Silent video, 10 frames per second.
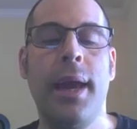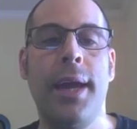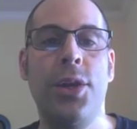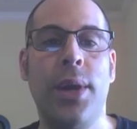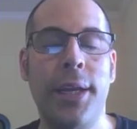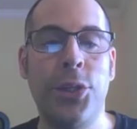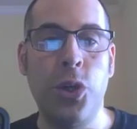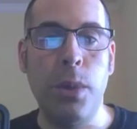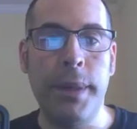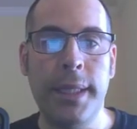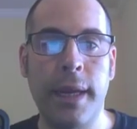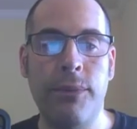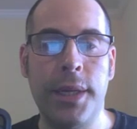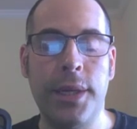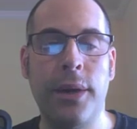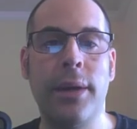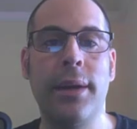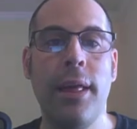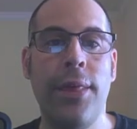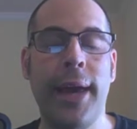and you get a 2%
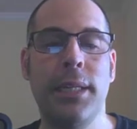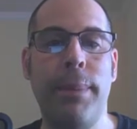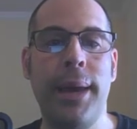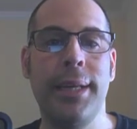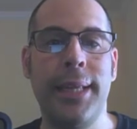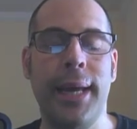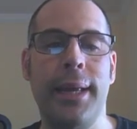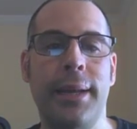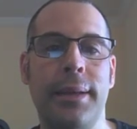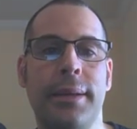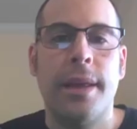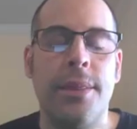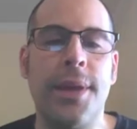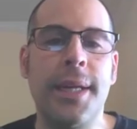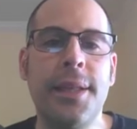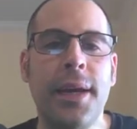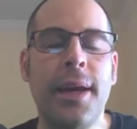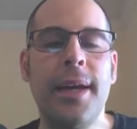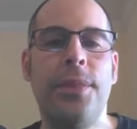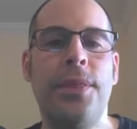return, that's bad debt. These are the
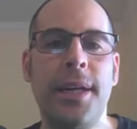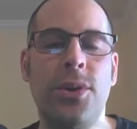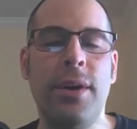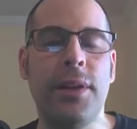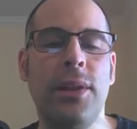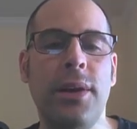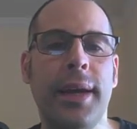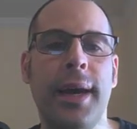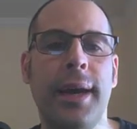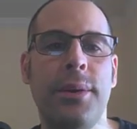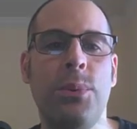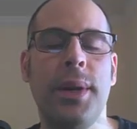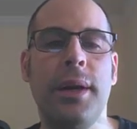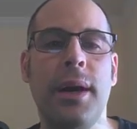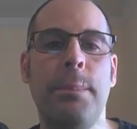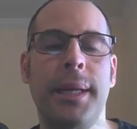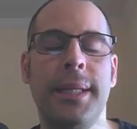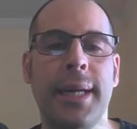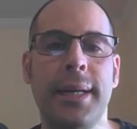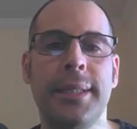kind of things you have to look at when a company
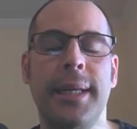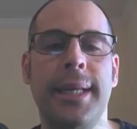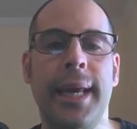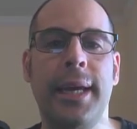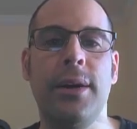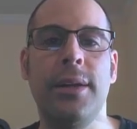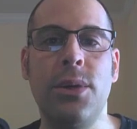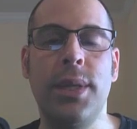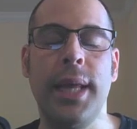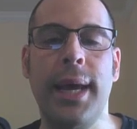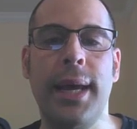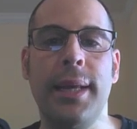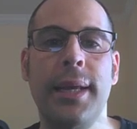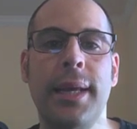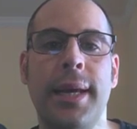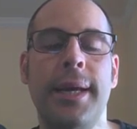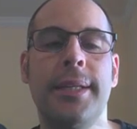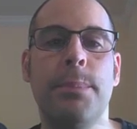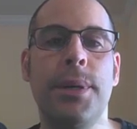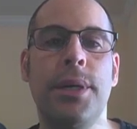is constantly taking on new debt.
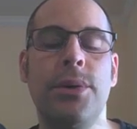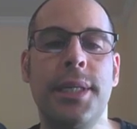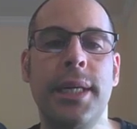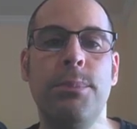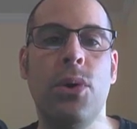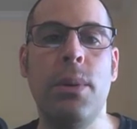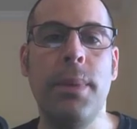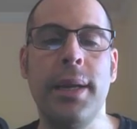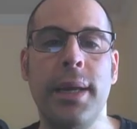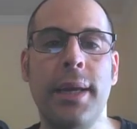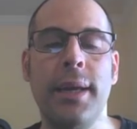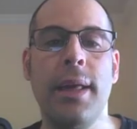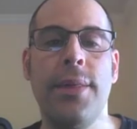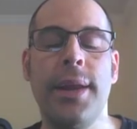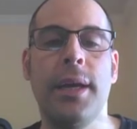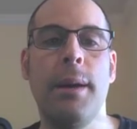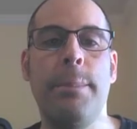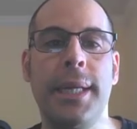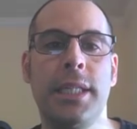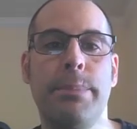Is it producing more money than the
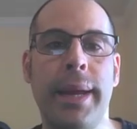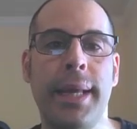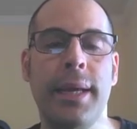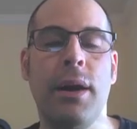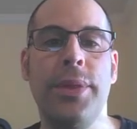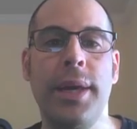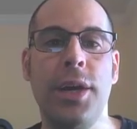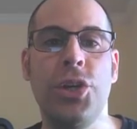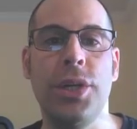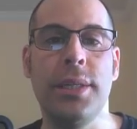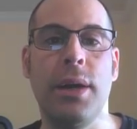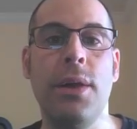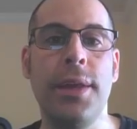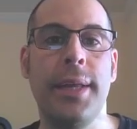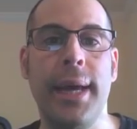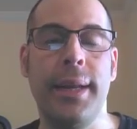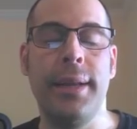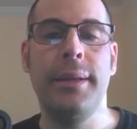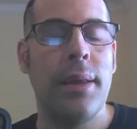company's spending on the interest on the debt?